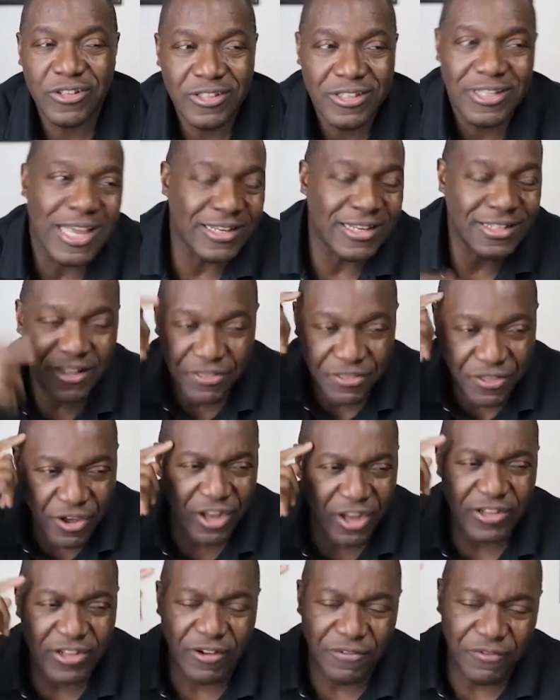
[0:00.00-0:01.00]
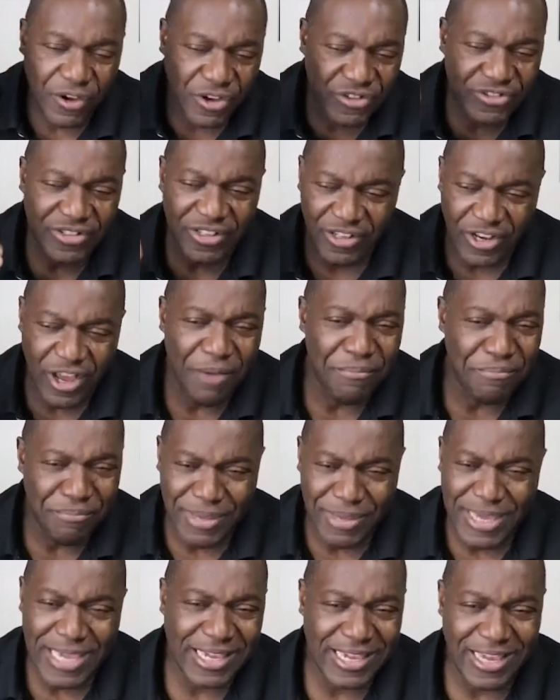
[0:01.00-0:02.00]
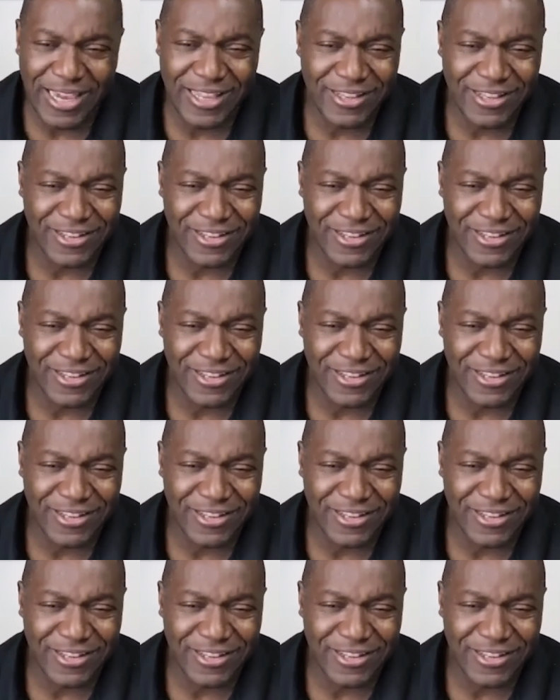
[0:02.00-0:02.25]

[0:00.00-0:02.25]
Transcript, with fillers: like the thought of us not making it